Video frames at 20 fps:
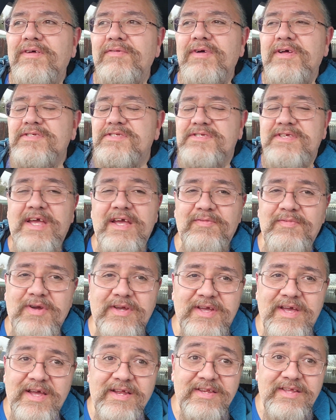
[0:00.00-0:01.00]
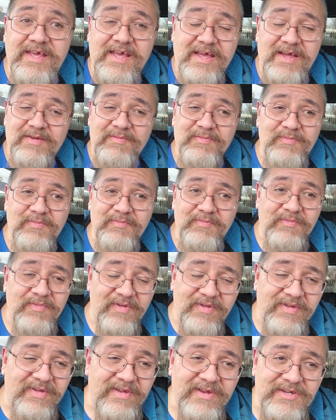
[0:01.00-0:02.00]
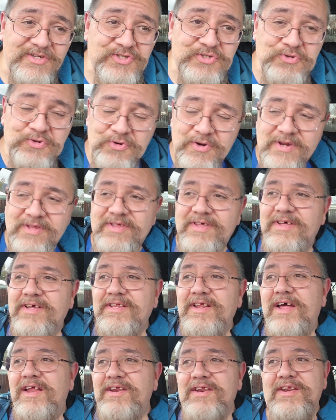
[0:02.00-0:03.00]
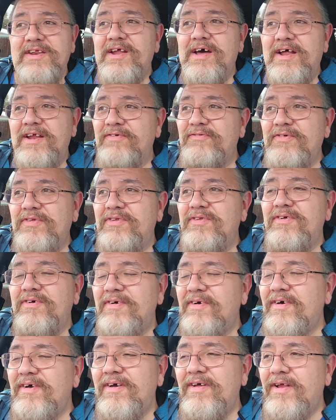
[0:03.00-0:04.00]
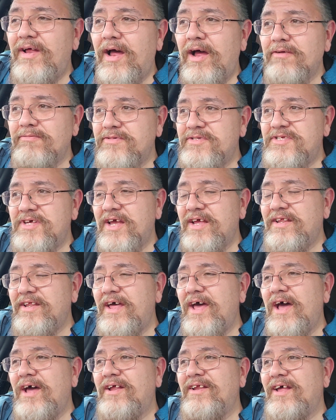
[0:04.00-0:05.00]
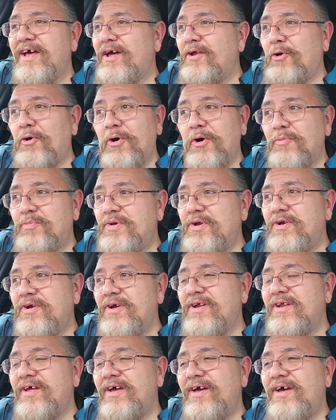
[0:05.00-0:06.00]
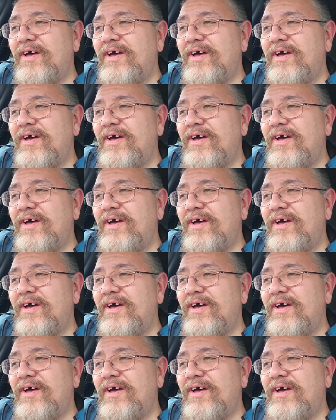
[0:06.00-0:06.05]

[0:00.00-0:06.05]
I'm not saying my kid can't shoot or anything like that. Not even I'm saying that at all, period.